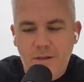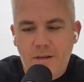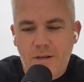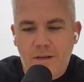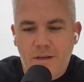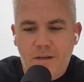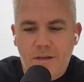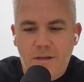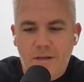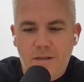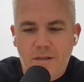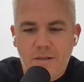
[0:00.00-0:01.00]

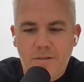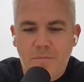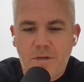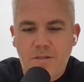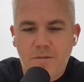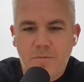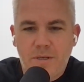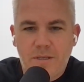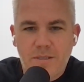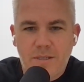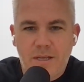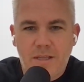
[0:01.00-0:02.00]
as much as we
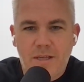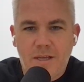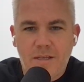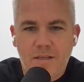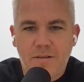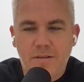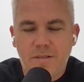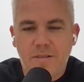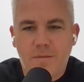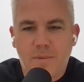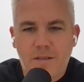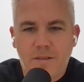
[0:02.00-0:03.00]
can say that, this
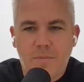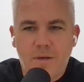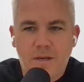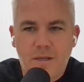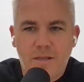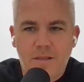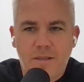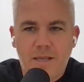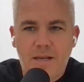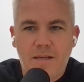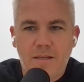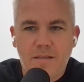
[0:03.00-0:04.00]
isn't about the money,
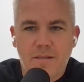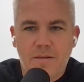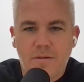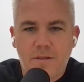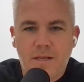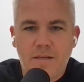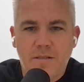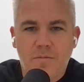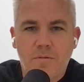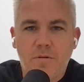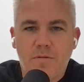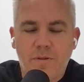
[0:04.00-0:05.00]
that is a
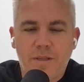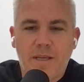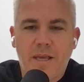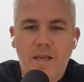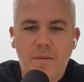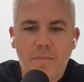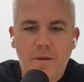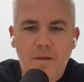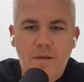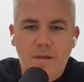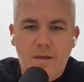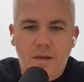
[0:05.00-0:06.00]
rule for the game.
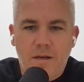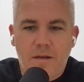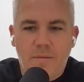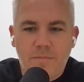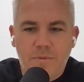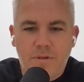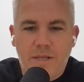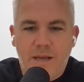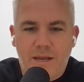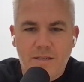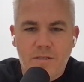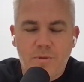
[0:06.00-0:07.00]
So that
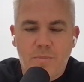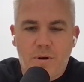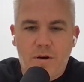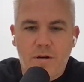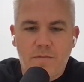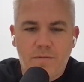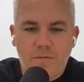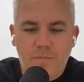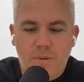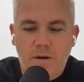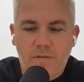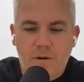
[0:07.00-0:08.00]
has to be part of
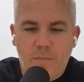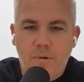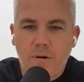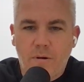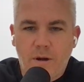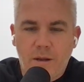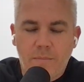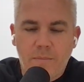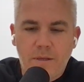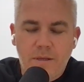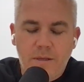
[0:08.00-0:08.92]
our program.